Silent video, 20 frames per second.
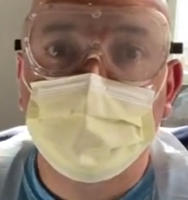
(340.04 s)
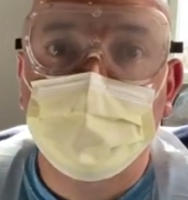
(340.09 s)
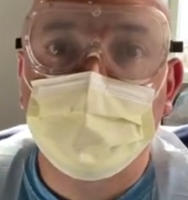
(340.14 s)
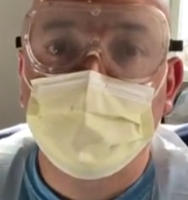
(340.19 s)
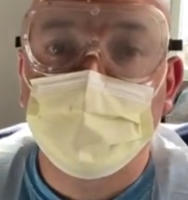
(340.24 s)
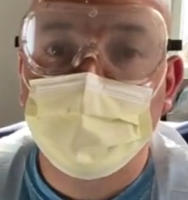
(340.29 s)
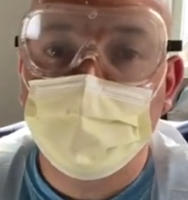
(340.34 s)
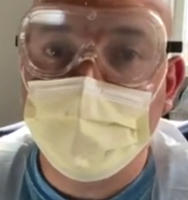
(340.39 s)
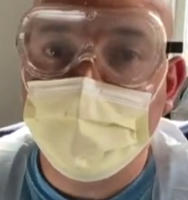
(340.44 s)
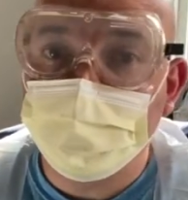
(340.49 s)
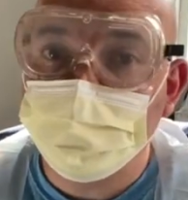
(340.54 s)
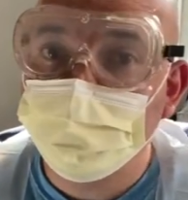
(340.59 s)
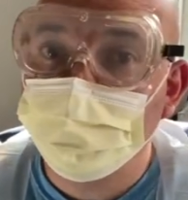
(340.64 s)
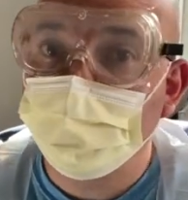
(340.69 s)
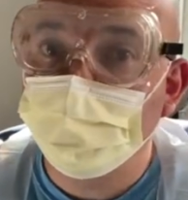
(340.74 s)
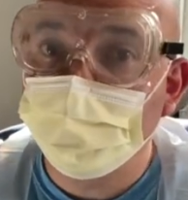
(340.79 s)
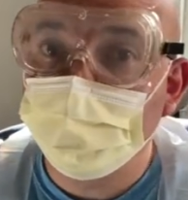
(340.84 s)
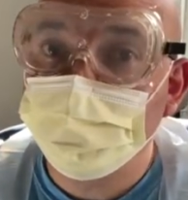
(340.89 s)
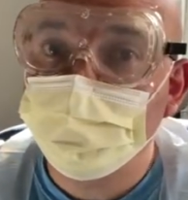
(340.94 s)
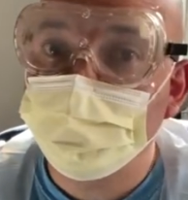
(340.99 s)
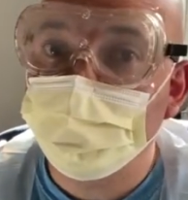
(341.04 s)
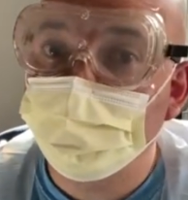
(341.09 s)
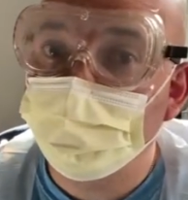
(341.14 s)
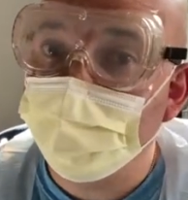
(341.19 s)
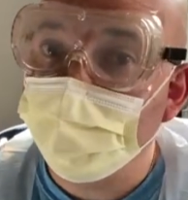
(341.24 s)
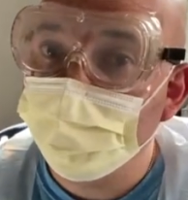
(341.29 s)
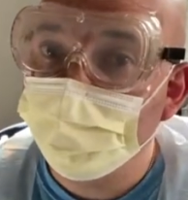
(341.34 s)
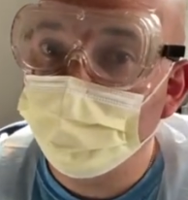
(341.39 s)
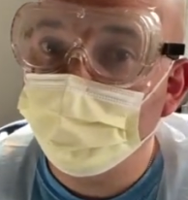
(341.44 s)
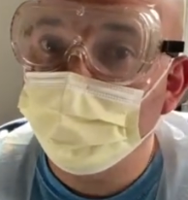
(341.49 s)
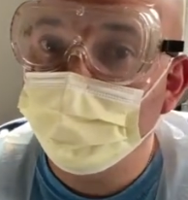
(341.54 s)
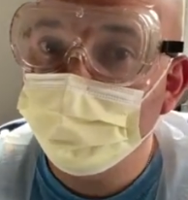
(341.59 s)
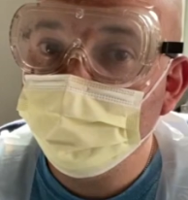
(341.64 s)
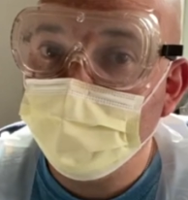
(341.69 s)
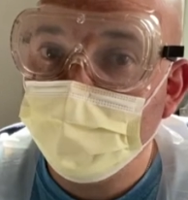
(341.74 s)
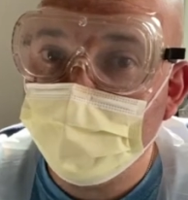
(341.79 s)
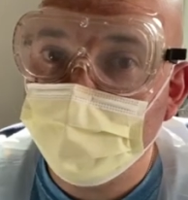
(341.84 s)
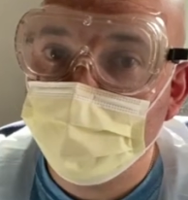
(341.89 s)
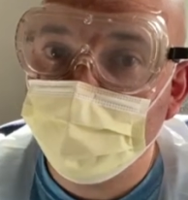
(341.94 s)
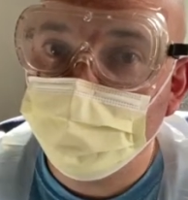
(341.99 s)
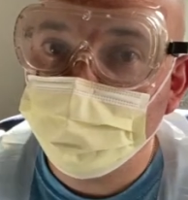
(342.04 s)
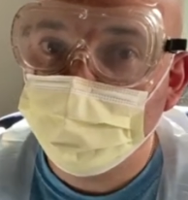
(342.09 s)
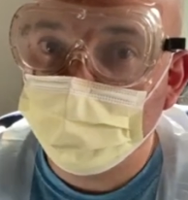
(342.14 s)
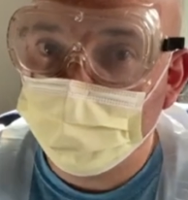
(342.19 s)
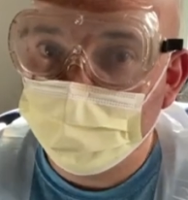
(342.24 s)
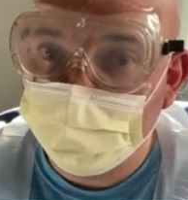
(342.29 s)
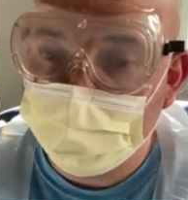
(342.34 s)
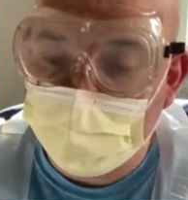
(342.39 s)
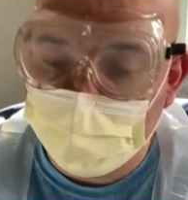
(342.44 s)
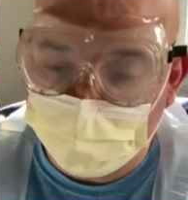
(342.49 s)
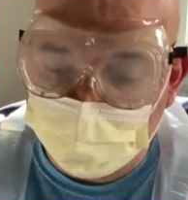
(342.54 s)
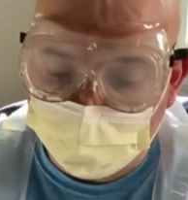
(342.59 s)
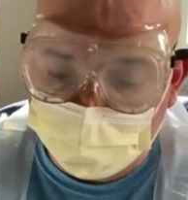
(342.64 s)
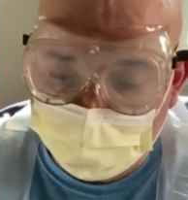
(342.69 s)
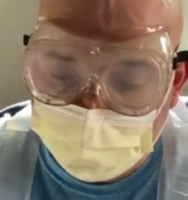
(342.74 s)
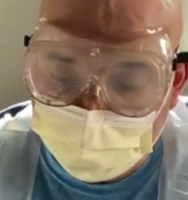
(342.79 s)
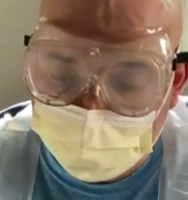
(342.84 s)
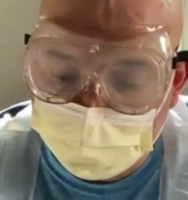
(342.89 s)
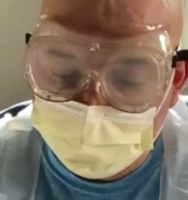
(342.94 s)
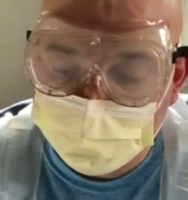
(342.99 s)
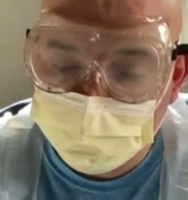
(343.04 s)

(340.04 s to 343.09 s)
Alright, so it's a rather warm day here in Southern California,